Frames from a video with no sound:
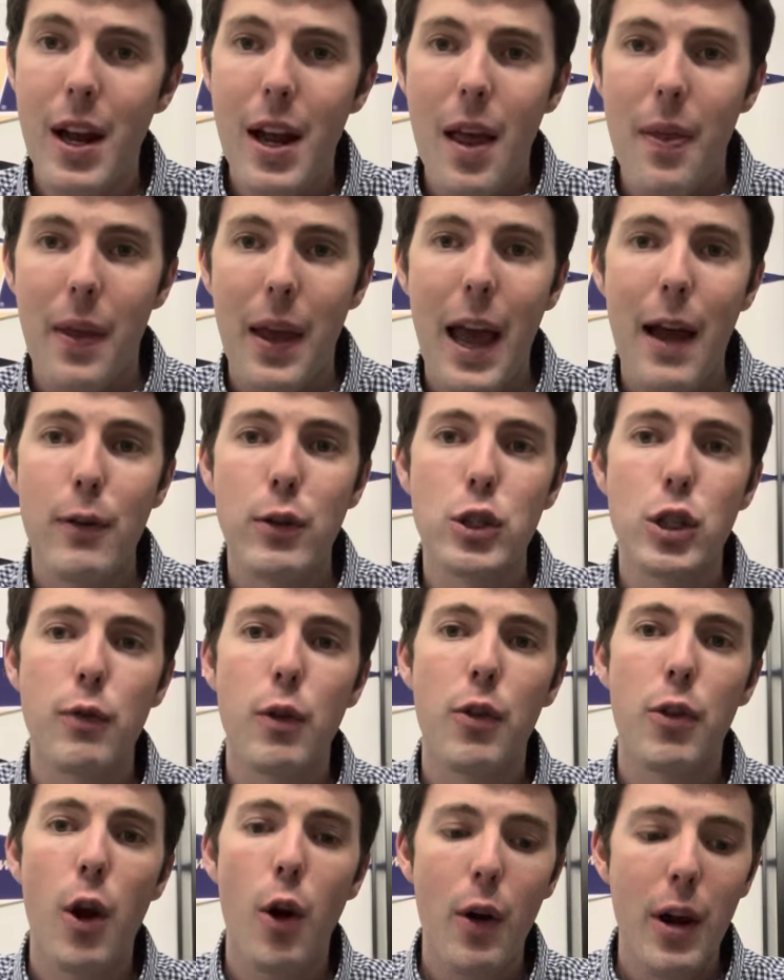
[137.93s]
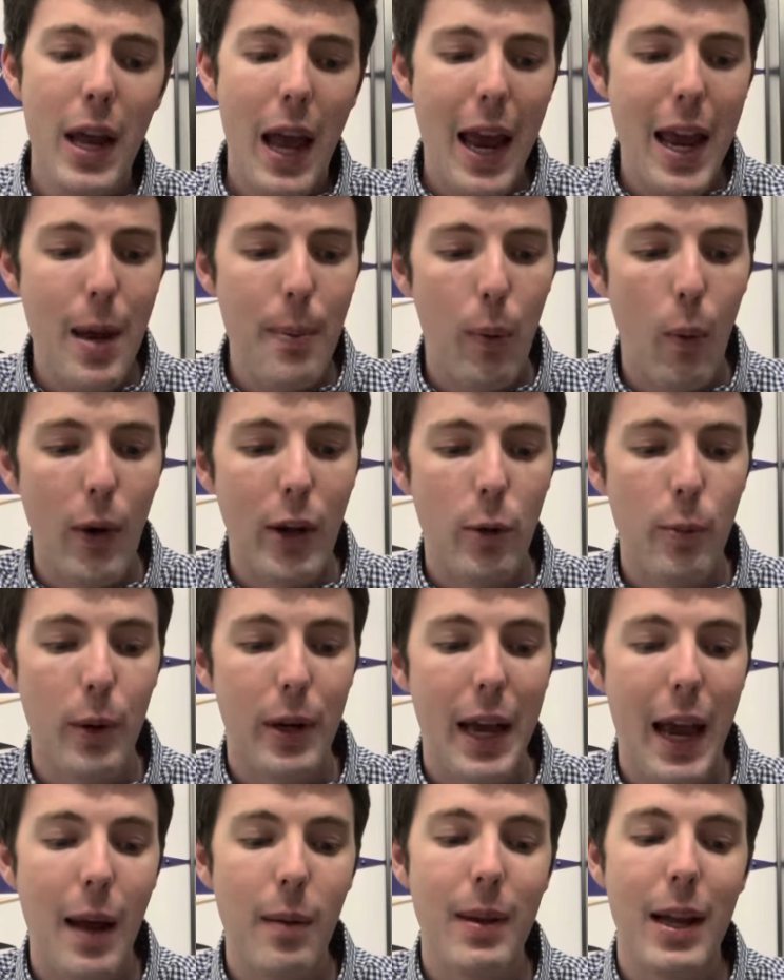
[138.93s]
They averaged over thirty-eight points per
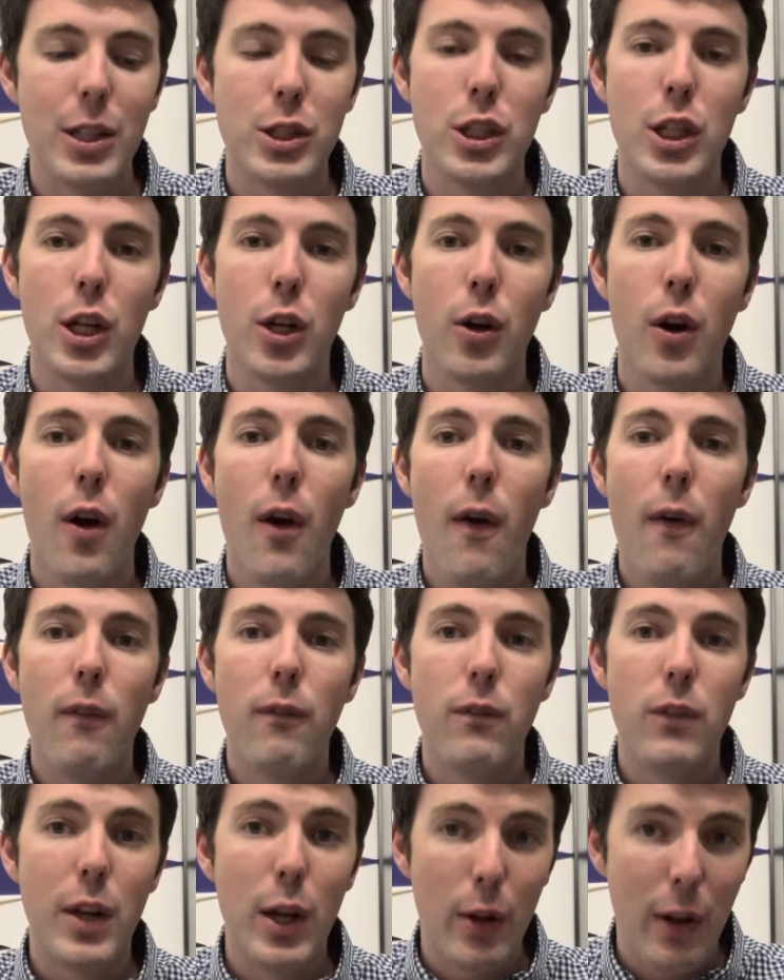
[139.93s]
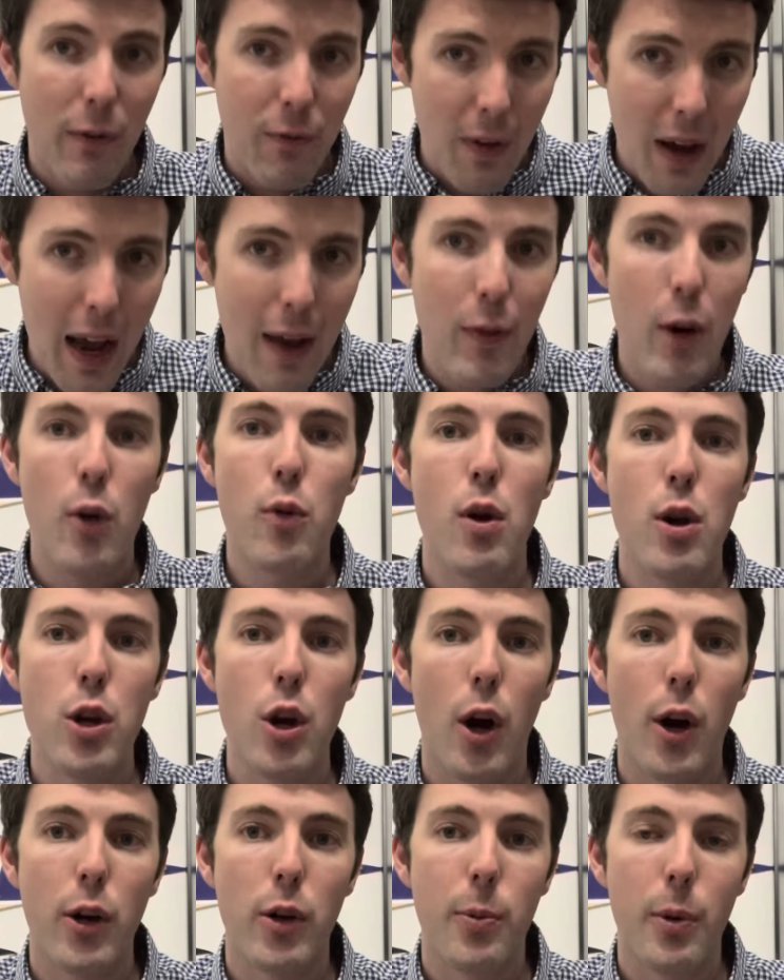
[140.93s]
game last year, nearly five hundred
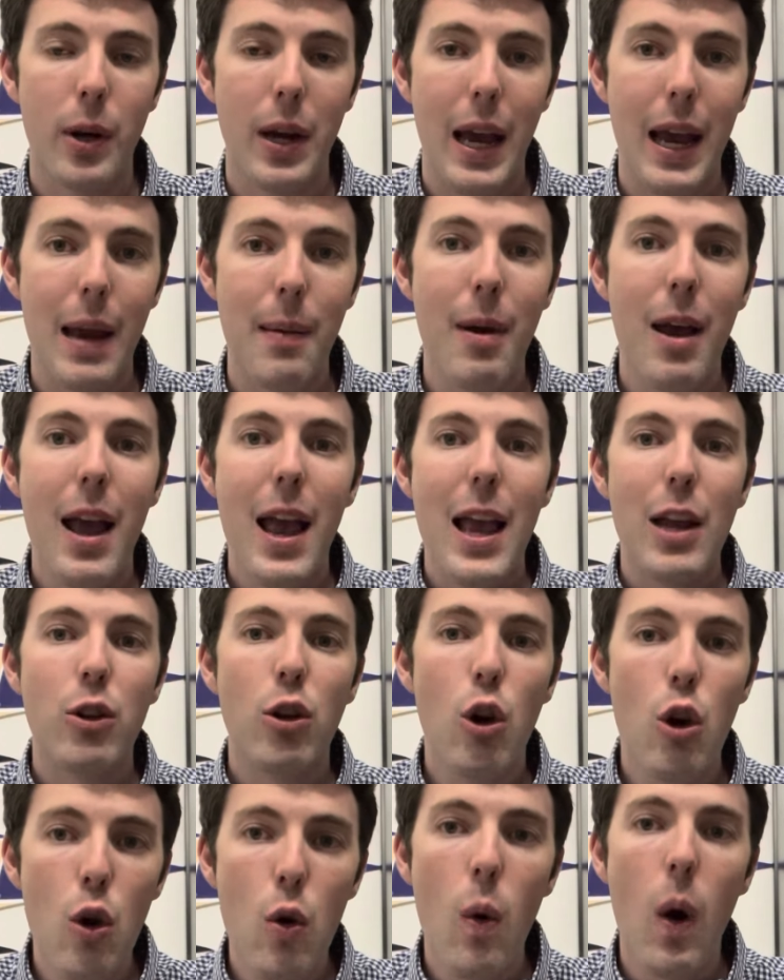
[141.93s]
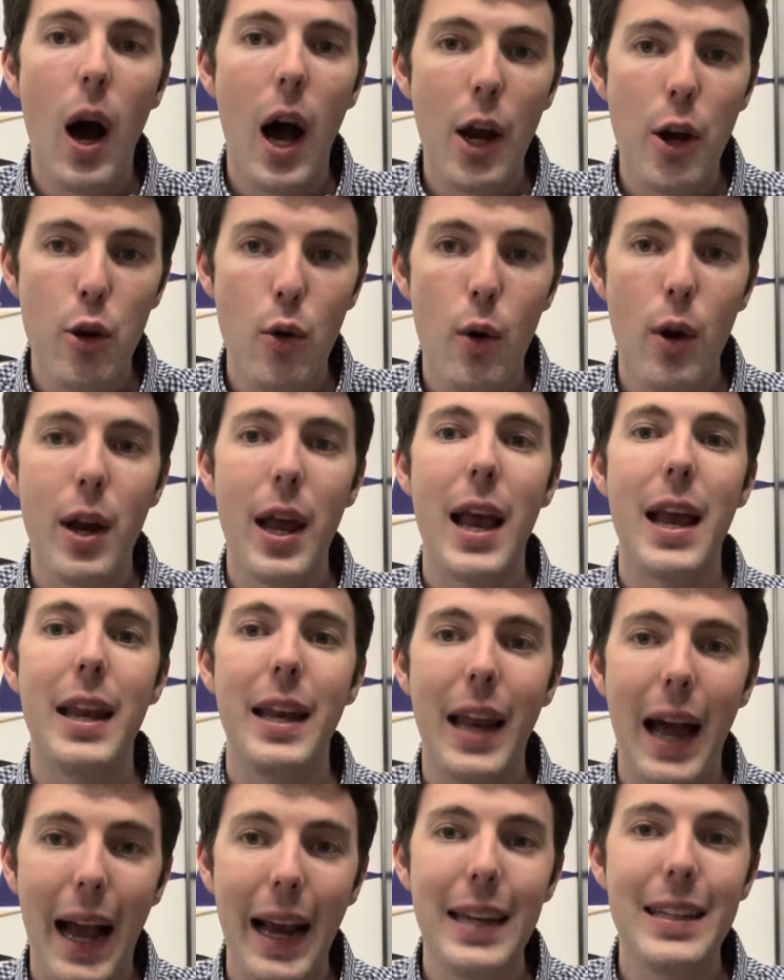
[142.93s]
yards per game, two hundred
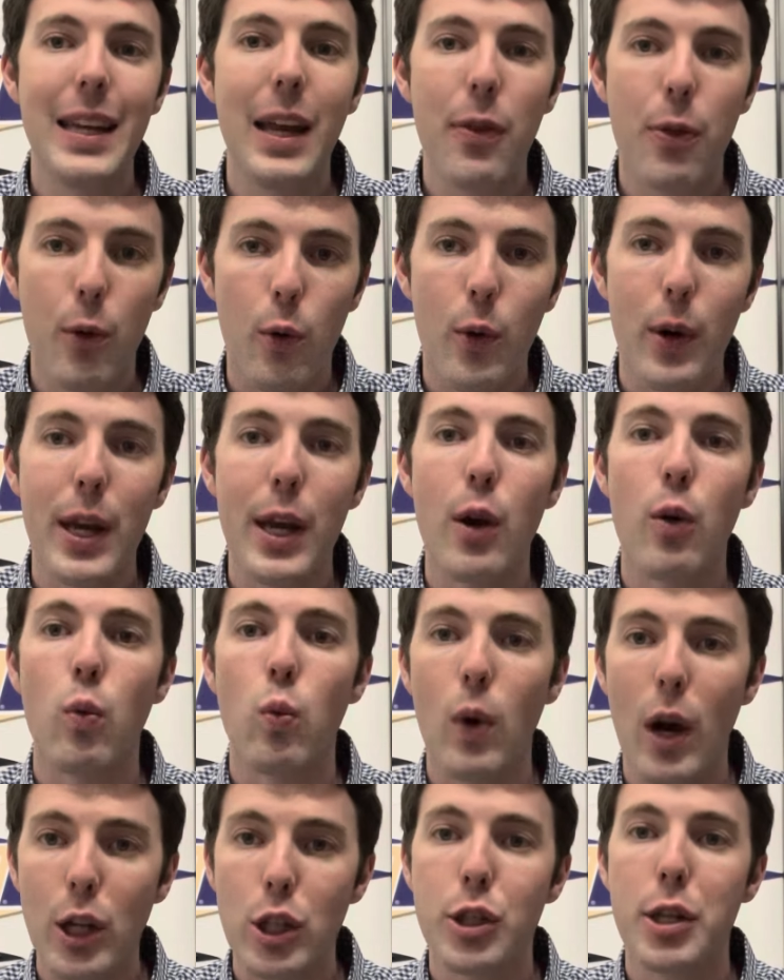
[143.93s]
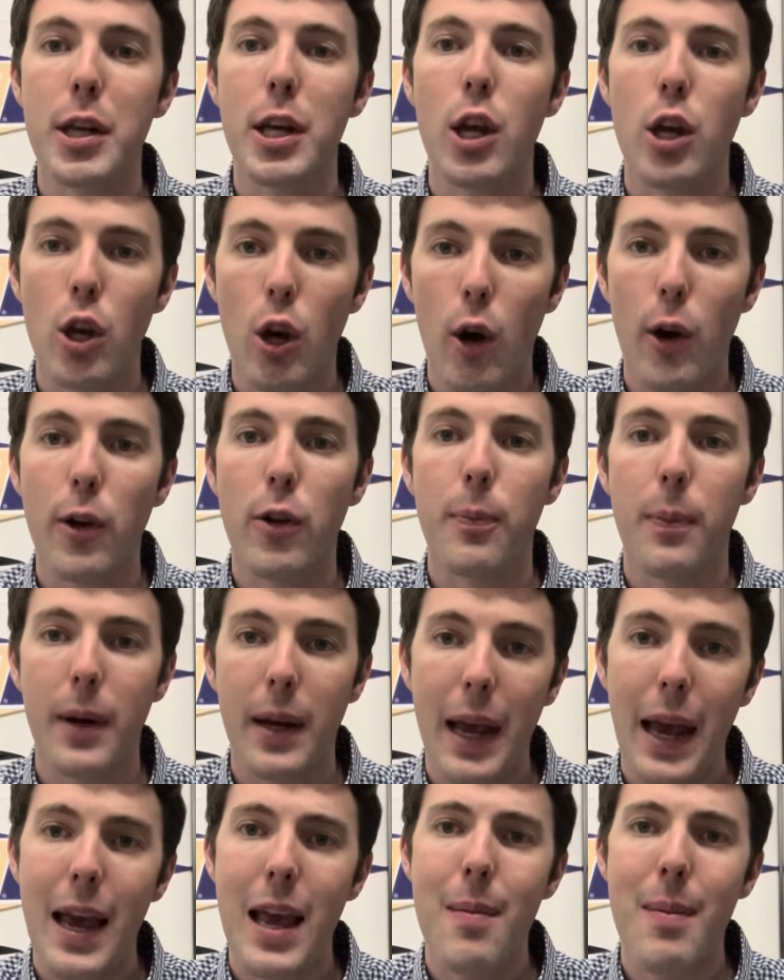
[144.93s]
ninety-three rushing yards per
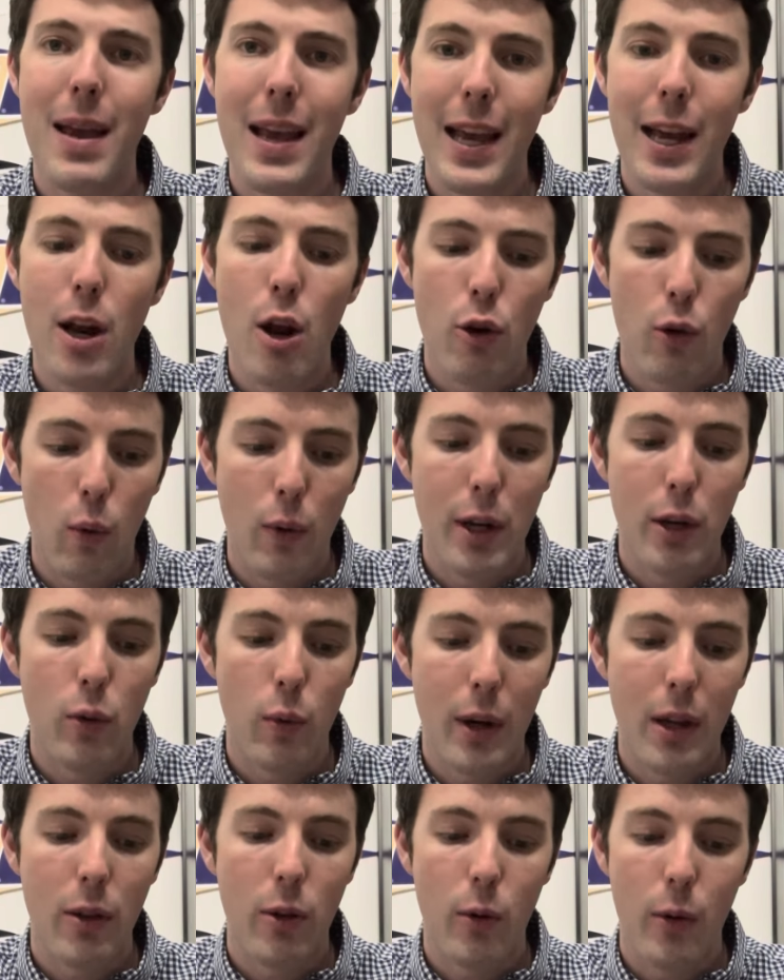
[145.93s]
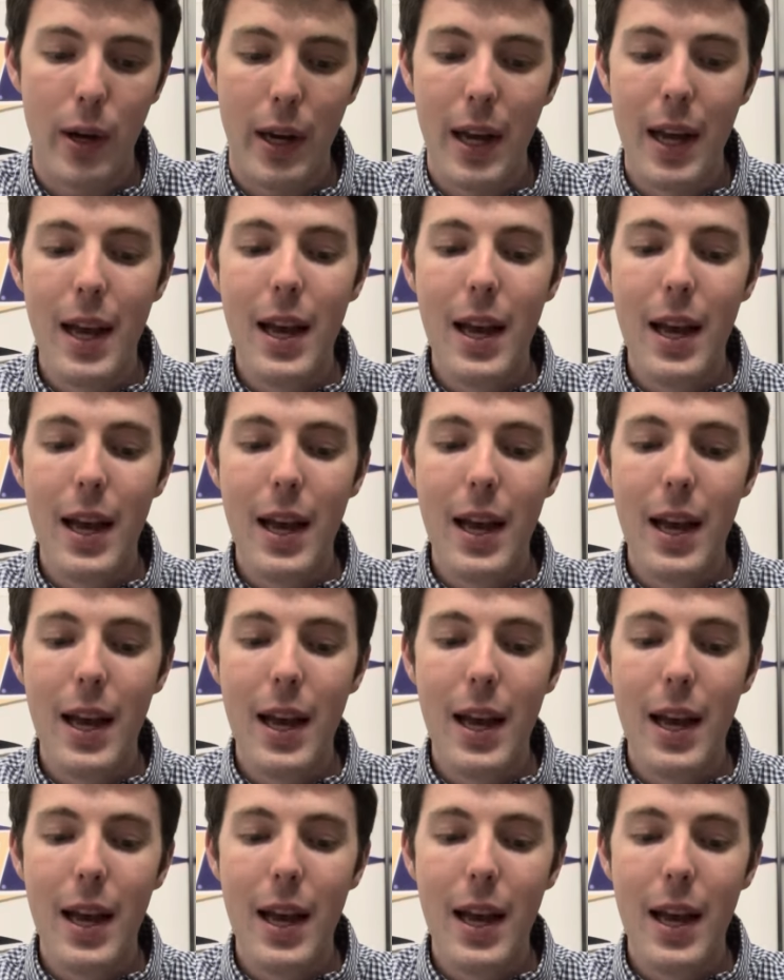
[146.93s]
game in twenty twenty-three.